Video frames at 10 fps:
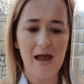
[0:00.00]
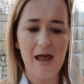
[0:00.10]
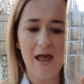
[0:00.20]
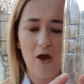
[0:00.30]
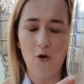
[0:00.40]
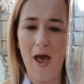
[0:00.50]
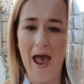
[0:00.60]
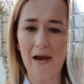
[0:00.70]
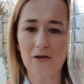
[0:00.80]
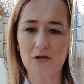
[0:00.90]
it
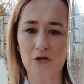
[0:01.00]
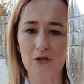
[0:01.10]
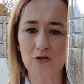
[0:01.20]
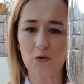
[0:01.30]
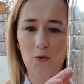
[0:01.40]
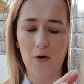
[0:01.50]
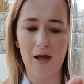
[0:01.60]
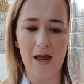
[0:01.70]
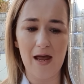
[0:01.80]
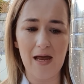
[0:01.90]
enters,
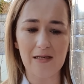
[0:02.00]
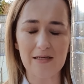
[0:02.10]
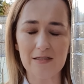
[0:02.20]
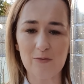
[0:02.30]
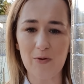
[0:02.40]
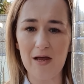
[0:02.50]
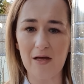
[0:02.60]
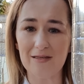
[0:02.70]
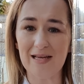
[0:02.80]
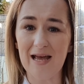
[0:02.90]
okay, it
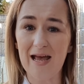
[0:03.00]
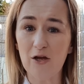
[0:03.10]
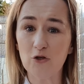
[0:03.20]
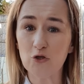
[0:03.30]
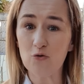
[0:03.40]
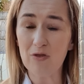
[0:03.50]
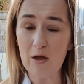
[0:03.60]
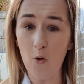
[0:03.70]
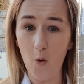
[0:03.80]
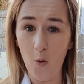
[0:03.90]
disappears to
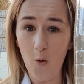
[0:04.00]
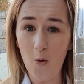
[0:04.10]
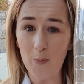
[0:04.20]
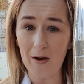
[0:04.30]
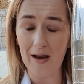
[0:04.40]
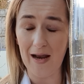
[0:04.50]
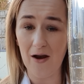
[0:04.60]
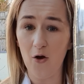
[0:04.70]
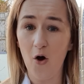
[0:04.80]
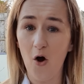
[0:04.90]
the opening
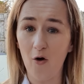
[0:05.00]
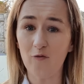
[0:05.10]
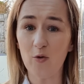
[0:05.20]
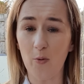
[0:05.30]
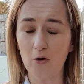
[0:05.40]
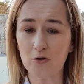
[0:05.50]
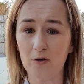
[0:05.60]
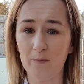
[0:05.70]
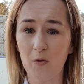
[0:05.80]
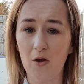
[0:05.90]
of the
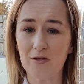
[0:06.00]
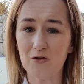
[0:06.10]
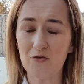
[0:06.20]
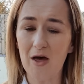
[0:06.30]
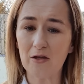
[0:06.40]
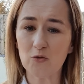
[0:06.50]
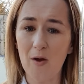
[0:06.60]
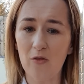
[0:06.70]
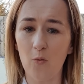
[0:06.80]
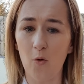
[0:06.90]
bottle. So that's
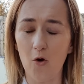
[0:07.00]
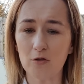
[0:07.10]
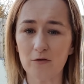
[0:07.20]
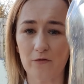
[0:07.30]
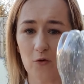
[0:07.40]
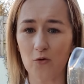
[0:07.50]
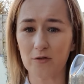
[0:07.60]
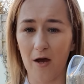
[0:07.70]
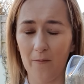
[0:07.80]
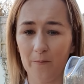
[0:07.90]
where the water flows
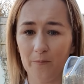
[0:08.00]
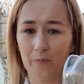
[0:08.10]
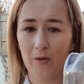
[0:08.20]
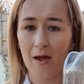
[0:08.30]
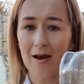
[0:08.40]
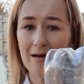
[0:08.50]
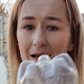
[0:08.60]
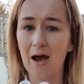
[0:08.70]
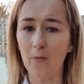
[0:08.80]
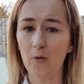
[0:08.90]
out.
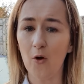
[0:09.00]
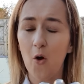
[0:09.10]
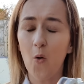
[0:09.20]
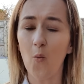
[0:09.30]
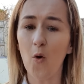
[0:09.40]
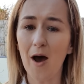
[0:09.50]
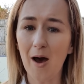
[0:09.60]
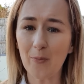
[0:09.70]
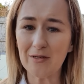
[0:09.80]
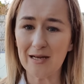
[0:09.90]
Now, what
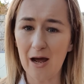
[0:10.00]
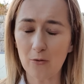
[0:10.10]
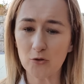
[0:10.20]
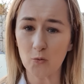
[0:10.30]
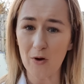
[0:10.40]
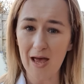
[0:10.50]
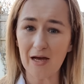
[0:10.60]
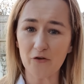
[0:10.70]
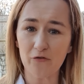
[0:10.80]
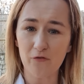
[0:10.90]
happened in ours, we
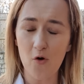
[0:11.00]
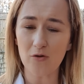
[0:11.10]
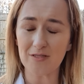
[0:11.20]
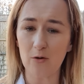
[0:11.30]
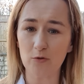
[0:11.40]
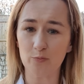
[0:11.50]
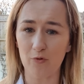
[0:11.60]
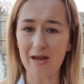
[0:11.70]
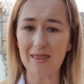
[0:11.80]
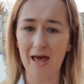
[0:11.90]
had a force that was
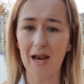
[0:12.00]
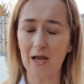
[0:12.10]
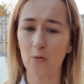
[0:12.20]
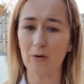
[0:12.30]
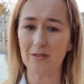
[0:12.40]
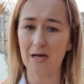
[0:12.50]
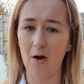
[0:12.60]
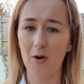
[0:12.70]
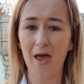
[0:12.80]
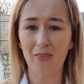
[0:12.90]
bringing that liquid
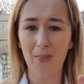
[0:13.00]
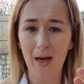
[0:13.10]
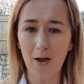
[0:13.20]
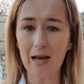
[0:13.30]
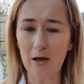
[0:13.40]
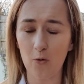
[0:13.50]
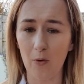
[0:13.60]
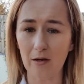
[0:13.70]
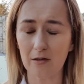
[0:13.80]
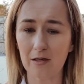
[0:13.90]
down, and that
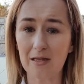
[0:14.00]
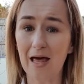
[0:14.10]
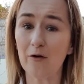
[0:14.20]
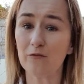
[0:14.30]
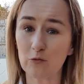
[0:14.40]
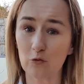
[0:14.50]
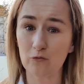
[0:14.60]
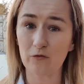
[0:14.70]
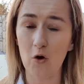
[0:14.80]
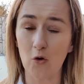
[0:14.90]
liquid, that
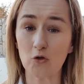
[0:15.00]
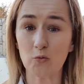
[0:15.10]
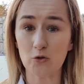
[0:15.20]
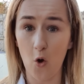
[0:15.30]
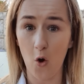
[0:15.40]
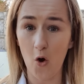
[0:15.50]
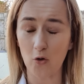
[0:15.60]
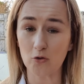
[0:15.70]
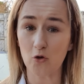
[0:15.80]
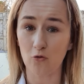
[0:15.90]
force was
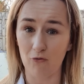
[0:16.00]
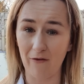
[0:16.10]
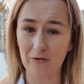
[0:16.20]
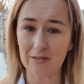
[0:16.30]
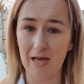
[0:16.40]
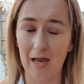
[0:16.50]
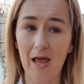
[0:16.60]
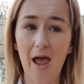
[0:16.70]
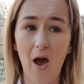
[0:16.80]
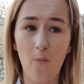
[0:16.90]
called gravity.
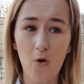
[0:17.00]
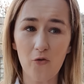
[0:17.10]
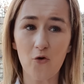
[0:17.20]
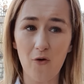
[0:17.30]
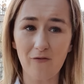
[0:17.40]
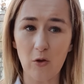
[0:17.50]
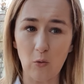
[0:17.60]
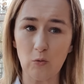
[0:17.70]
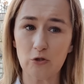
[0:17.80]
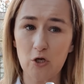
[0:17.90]
And what the gravity
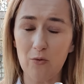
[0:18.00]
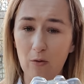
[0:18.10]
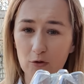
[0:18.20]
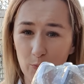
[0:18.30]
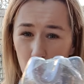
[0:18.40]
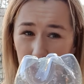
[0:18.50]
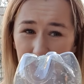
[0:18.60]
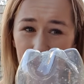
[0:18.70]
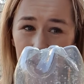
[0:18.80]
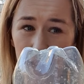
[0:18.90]
was doing, it was pulling
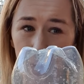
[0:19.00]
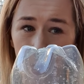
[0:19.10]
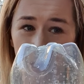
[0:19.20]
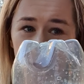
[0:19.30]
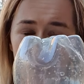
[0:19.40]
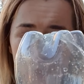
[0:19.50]
the liquid